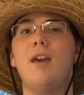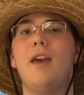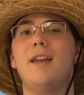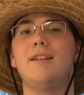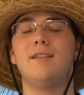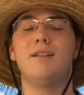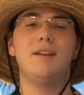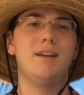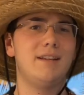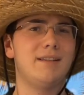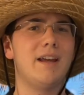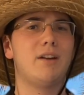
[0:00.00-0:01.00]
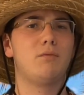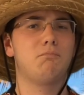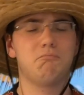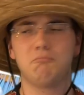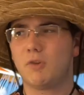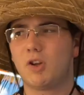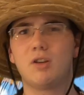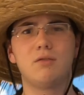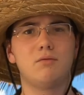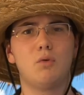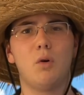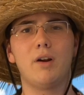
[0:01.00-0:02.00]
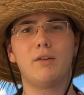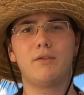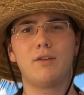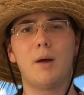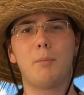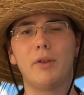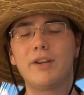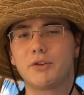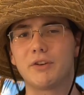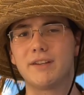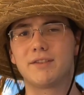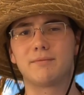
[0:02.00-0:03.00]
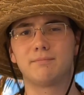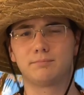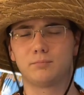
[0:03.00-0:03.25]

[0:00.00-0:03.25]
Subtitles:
and he's had quite a couple injuries.